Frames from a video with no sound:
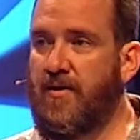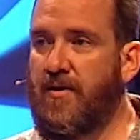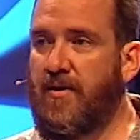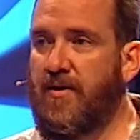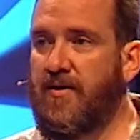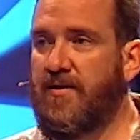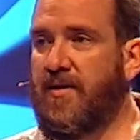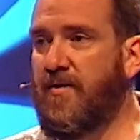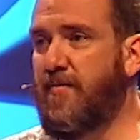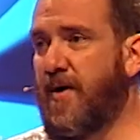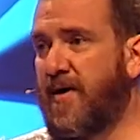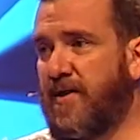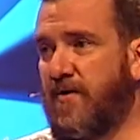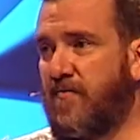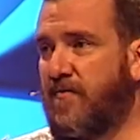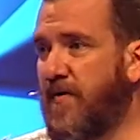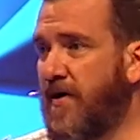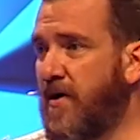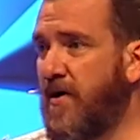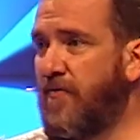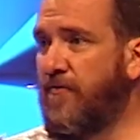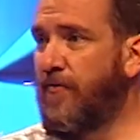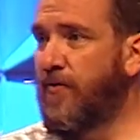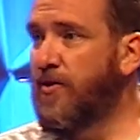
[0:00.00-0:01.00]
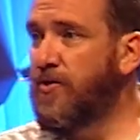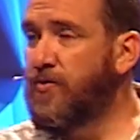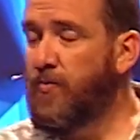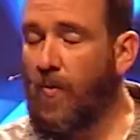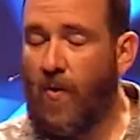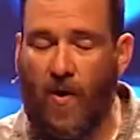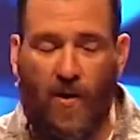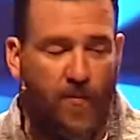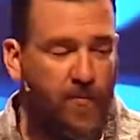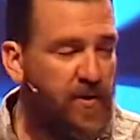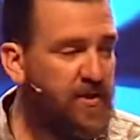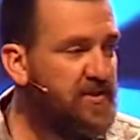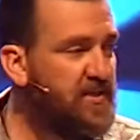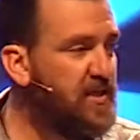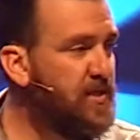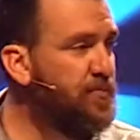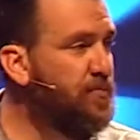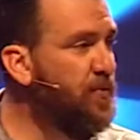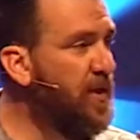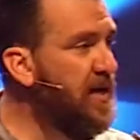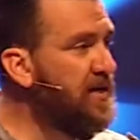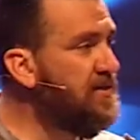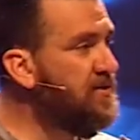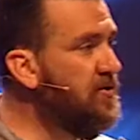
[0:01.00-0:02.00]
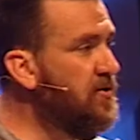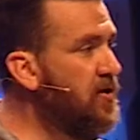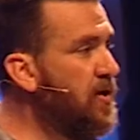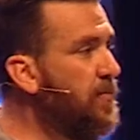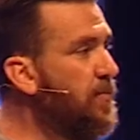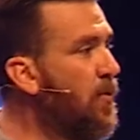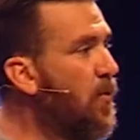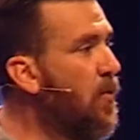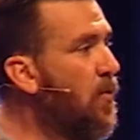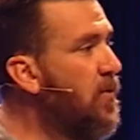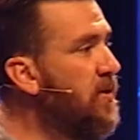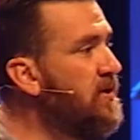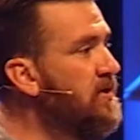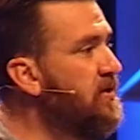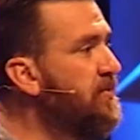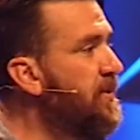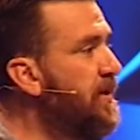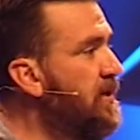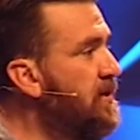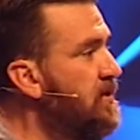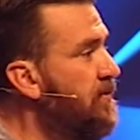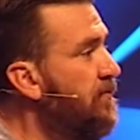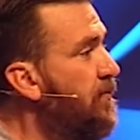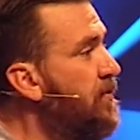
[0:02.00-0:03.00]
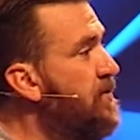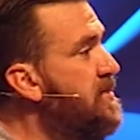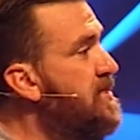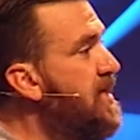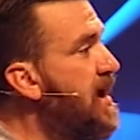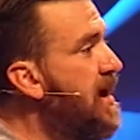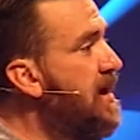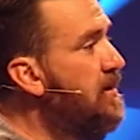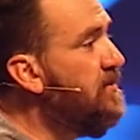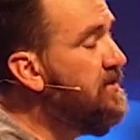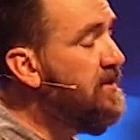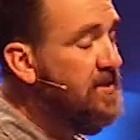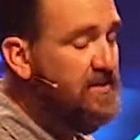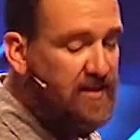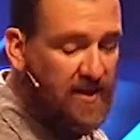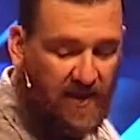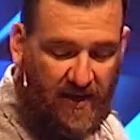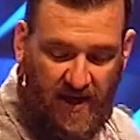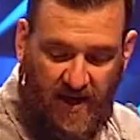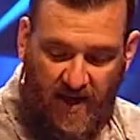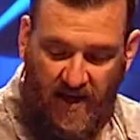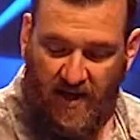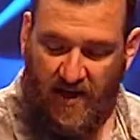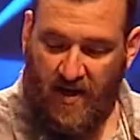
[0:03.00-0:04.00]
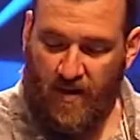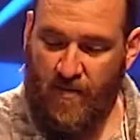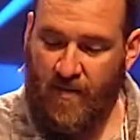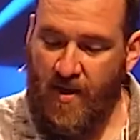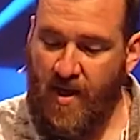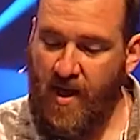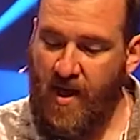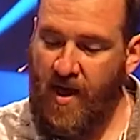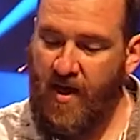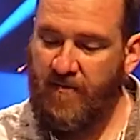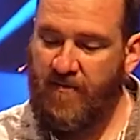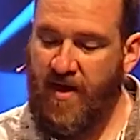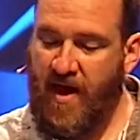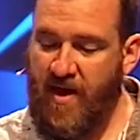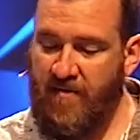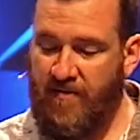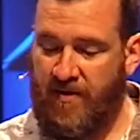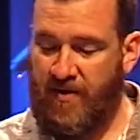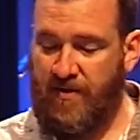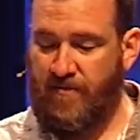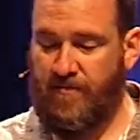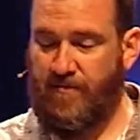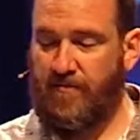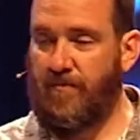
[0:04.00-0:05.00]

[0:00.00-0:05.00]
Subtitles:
Think about the very first one when he says, blessed are the poor in spirit, for theirs is the kingdom of heaven.